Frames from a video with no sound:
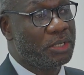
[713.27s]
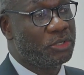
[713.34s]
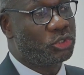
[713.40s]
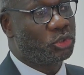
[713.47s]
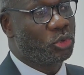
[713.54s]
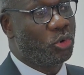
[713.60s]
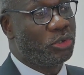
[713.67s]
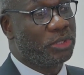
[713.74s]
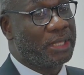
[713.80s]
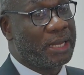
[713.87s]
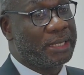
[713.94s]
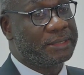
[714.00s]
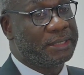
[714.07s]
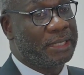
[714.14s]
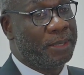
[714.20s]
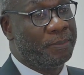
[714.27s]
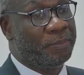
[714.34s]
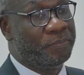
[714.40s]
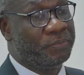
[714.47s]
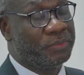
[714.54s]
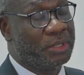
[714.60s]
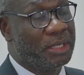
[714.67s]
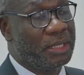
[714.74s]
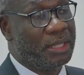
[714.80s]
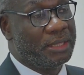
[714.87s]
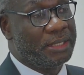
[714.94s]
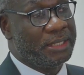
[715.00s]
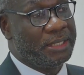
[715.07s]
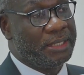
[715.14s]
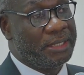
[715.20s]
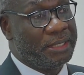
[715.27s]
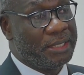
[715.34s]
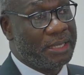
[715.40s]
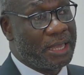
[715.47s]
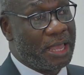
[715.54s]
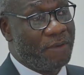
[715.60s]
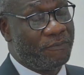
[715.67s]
so that the